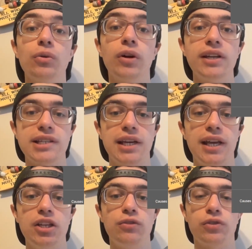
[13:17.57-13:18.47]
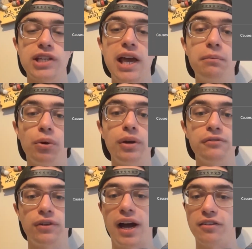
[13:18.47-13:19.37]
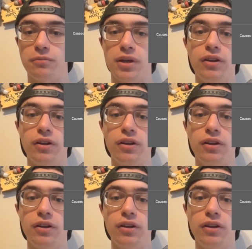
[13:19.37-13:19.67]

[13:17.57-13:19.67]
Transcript: one is going to hit you for 10.5 mil.